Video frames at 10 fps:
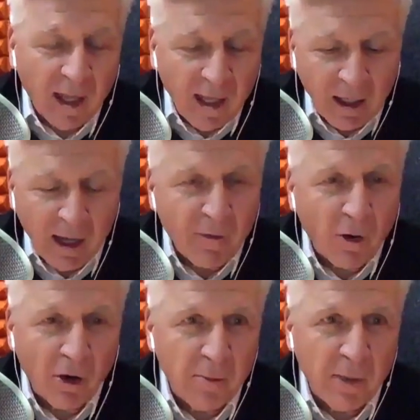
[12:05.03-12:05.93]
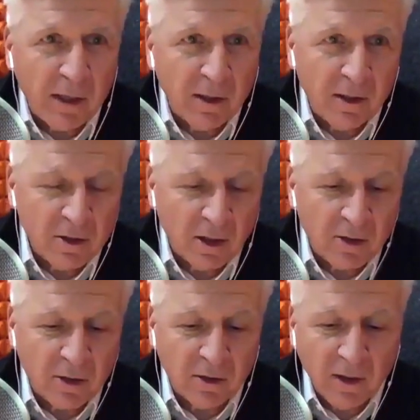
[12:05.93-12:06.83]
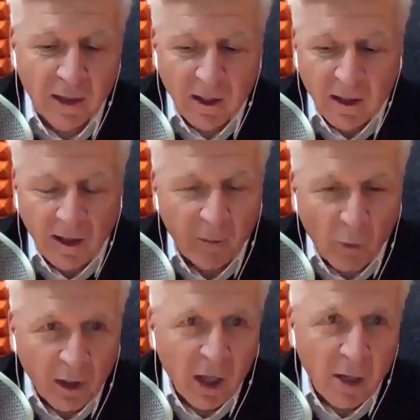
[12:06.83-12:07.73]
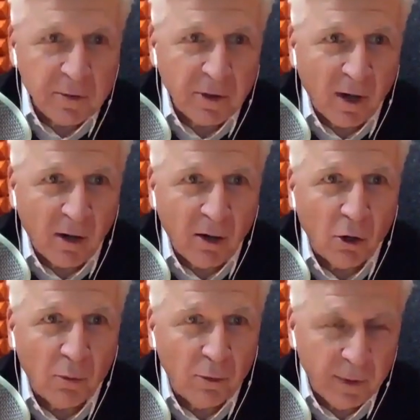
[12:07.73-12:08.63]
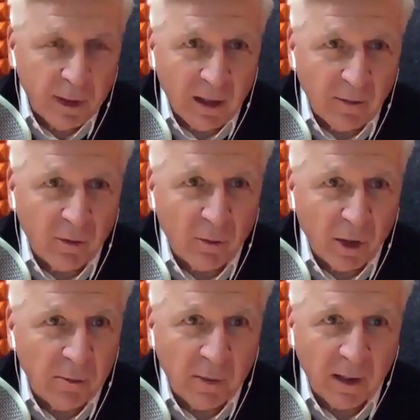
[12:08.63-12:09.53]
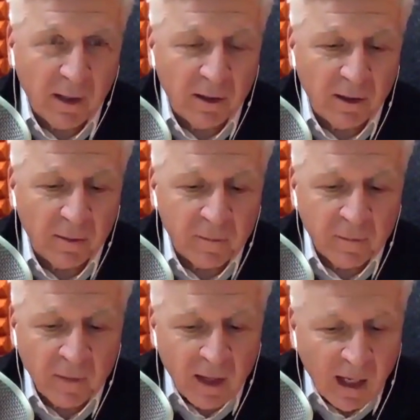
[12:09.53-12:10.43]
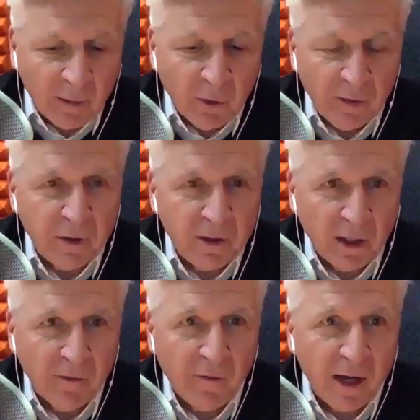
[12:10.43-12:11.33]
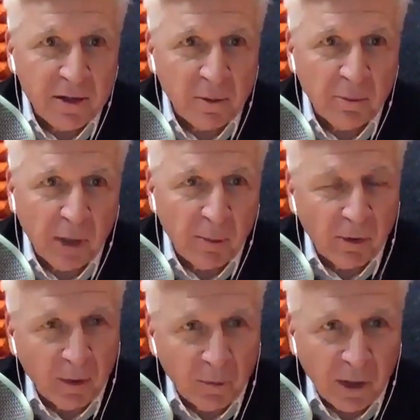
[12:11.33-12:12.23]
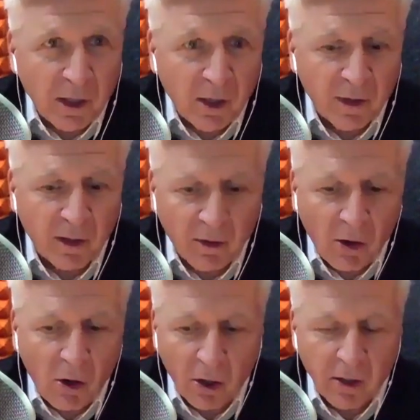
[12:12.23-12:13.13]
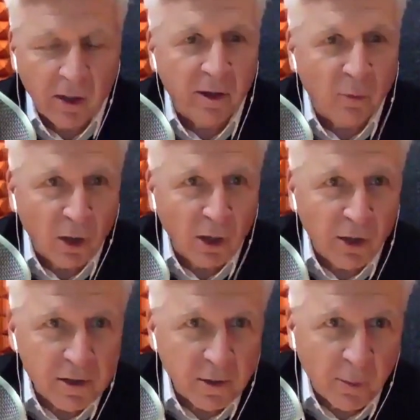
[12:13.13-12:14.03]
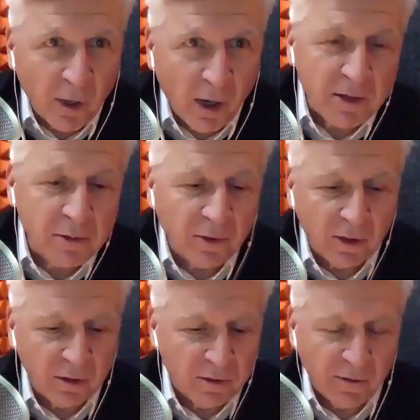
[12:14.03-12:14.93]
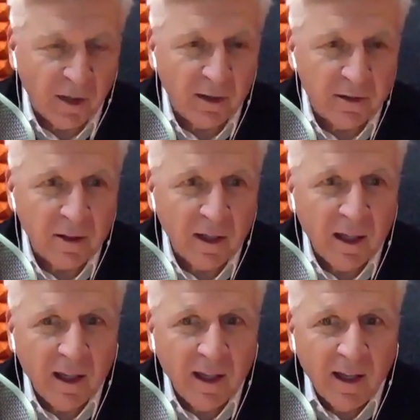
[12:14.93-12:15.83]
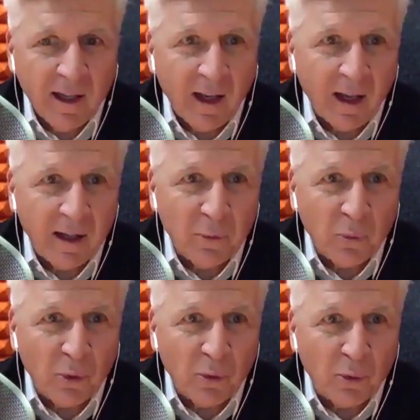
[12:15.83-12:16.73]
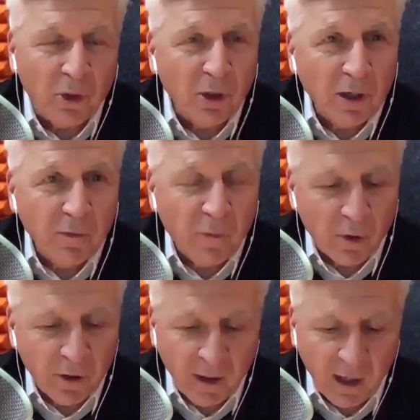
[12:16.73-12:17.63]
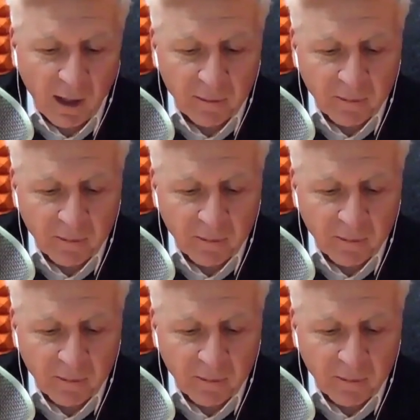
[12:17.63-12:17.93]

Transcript: Ann and I have already made the decision that what comes to our home will be given away immediately. And we've identified some people that we know that are hard hit that we're going to surprise with those funds. And we're looking forward to that.